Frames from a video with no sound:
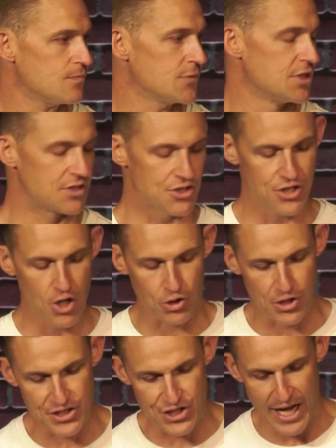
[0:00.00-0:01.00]
Did you know
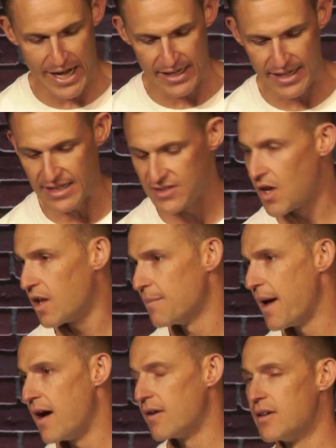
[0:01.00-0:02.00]
Christianity is all
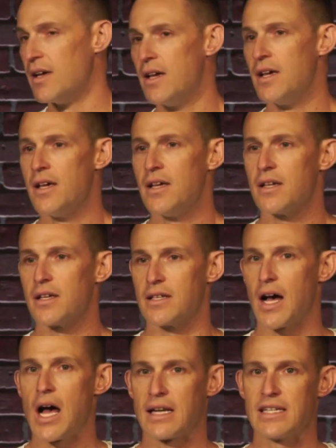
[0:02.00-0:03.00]
about
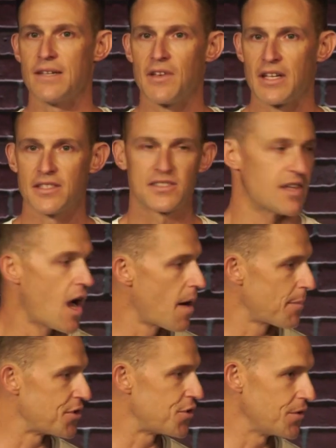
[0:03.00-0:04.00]
God giving us the
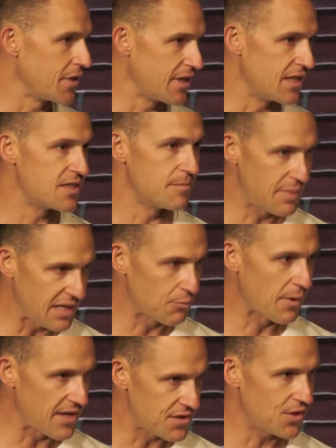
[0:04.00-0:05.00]
opportunity to be
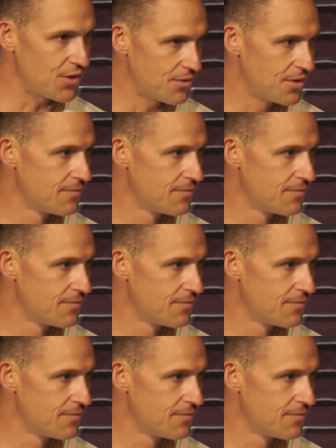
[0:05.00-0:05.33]
rescued?